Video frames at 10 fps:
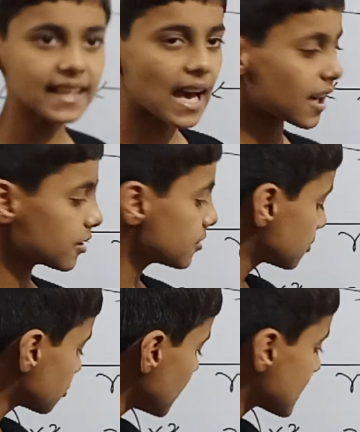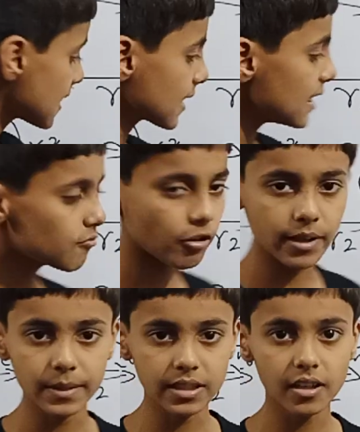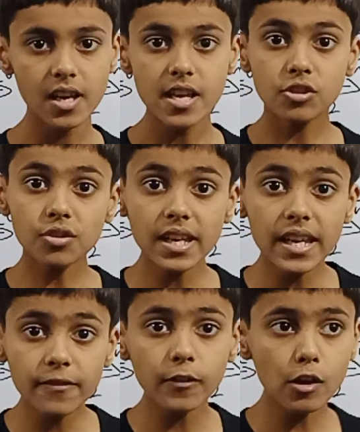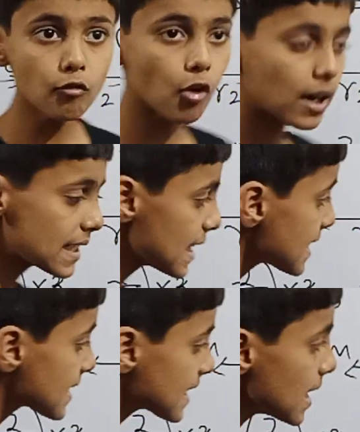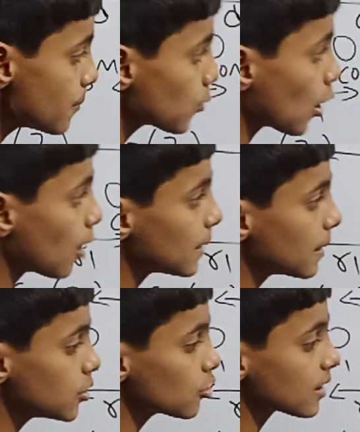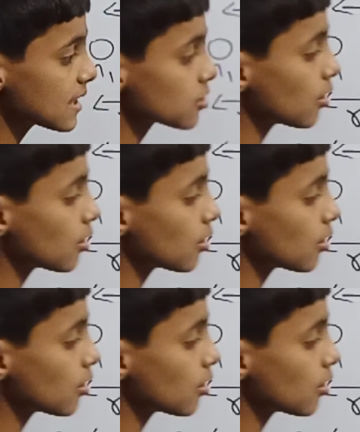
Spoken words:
and R2 is again 1 meter. So if you want same problem, you can